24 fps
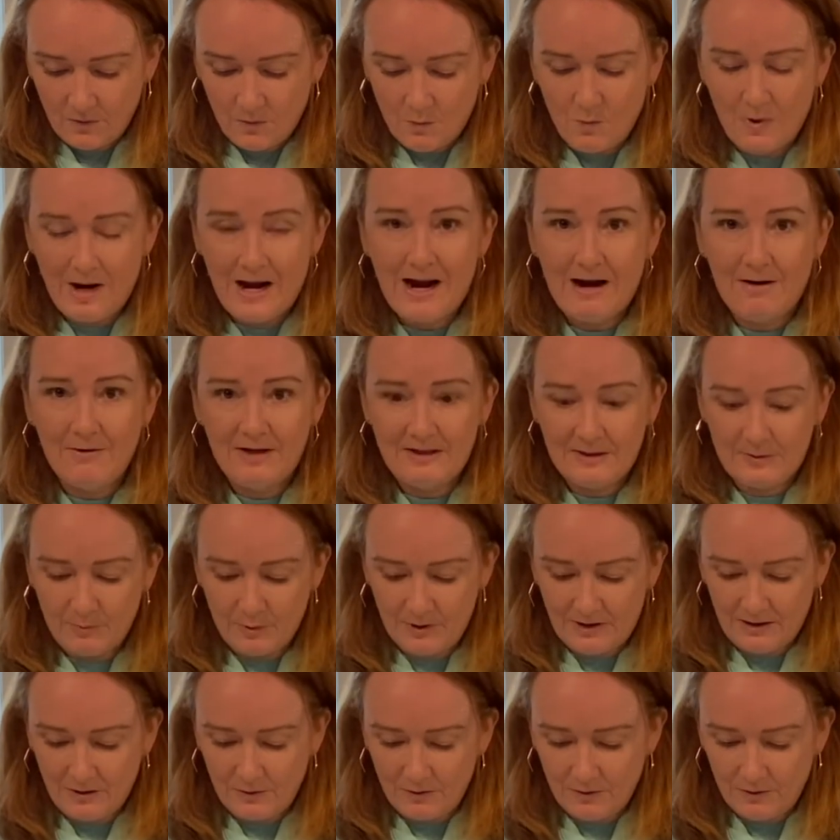Wow, that's
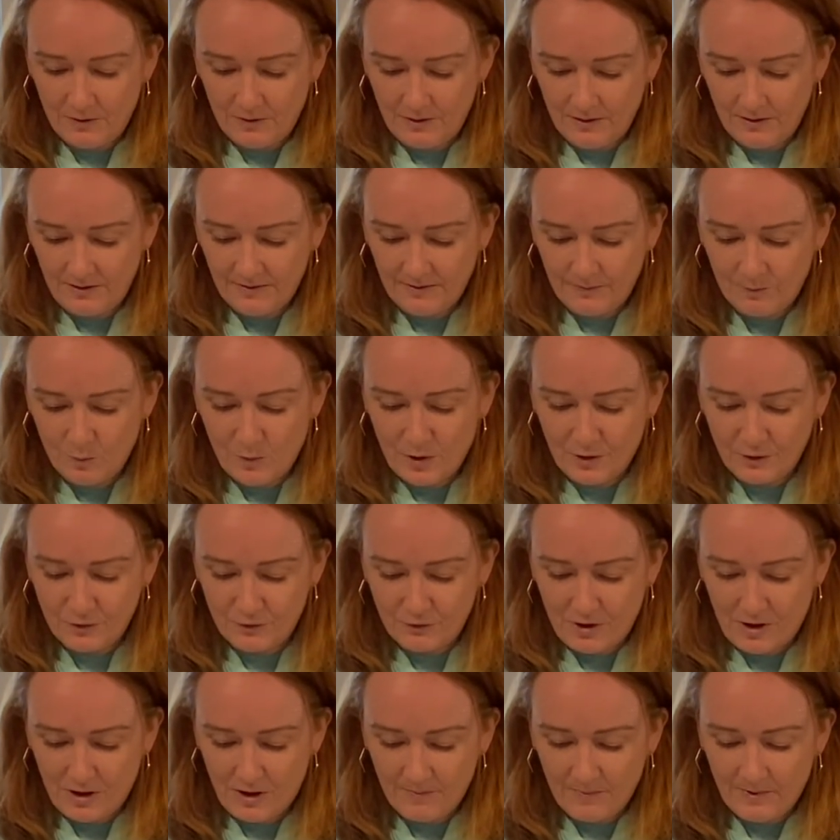pretty cool. 1
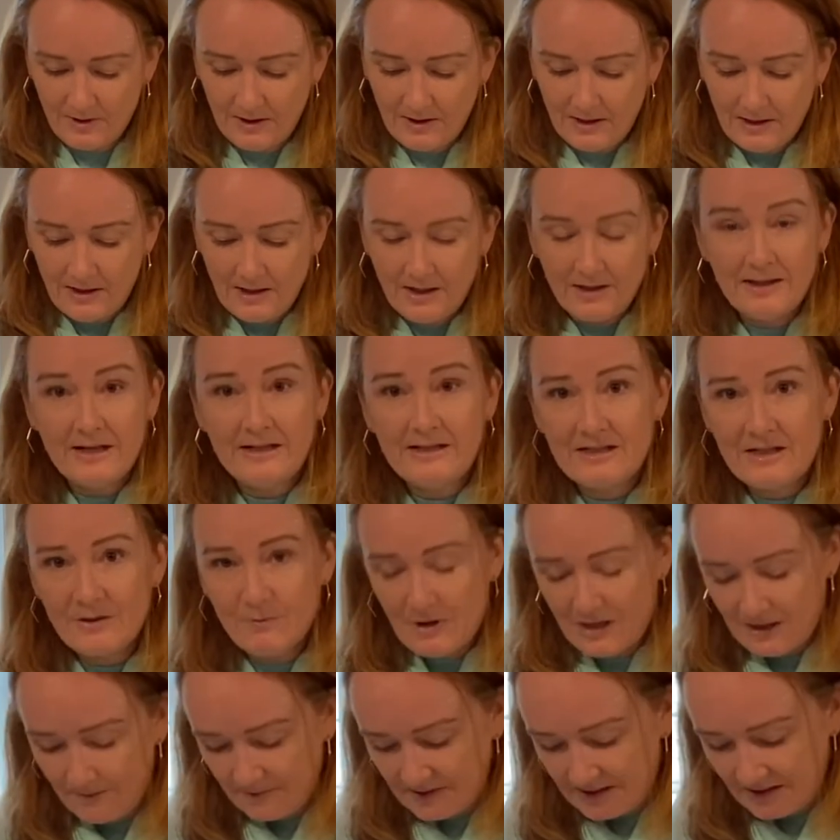drop. Let's see
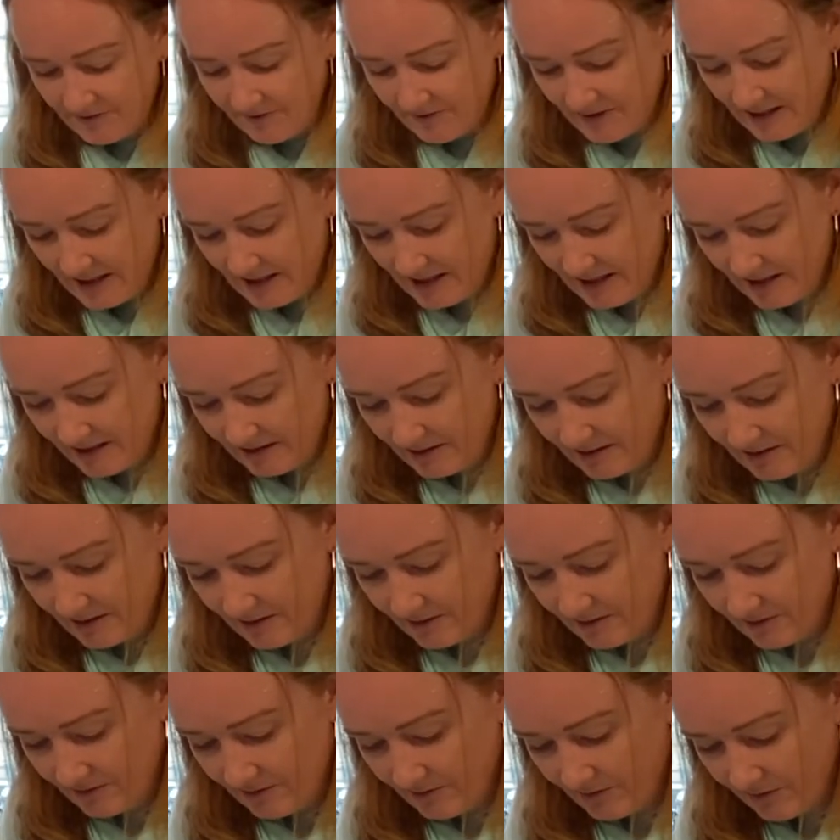what happens if I add
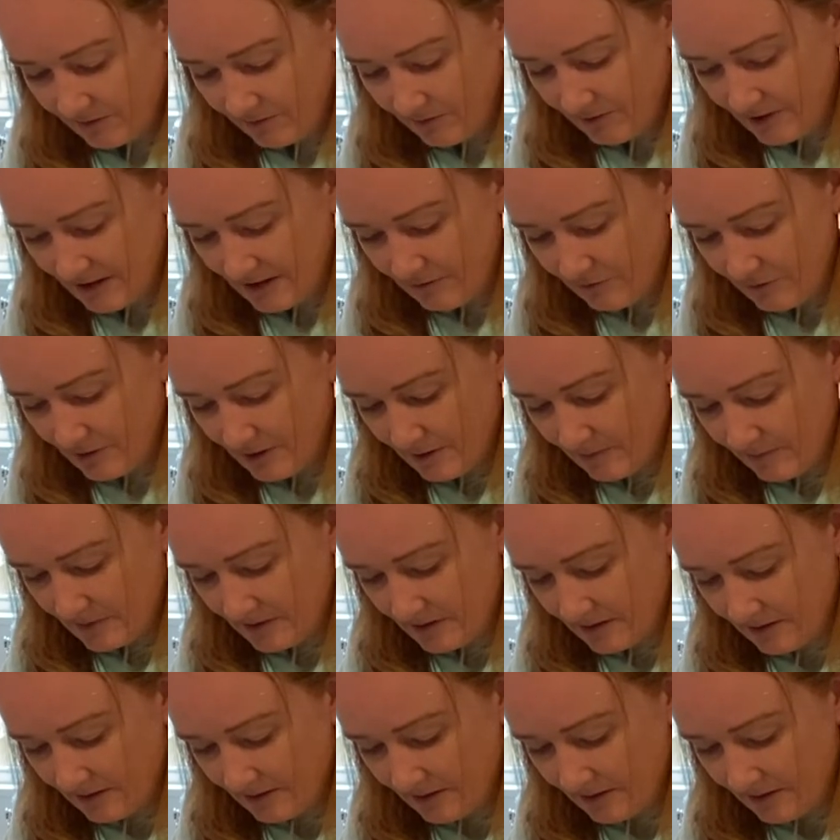3 drops.